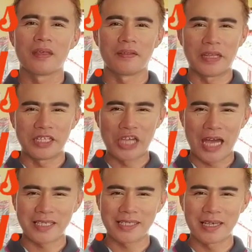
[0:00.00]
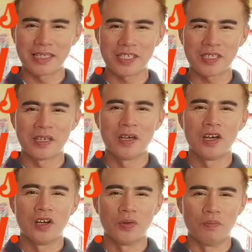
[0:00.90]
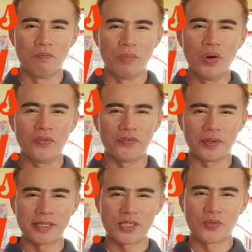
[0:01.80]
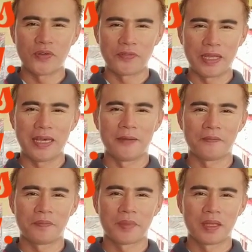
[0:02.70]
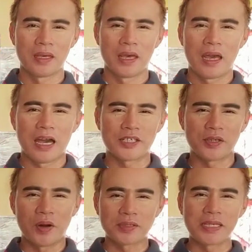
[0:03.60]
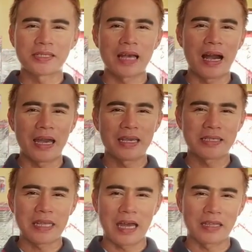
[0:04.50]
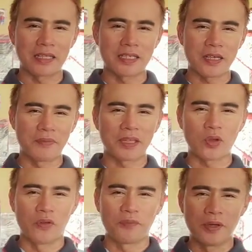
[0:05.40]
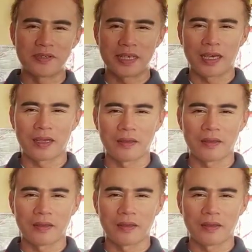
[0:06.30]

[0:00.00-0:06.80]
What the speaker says: The Jacksons move swiftly. As you notice, guys, that it's a bit confusing,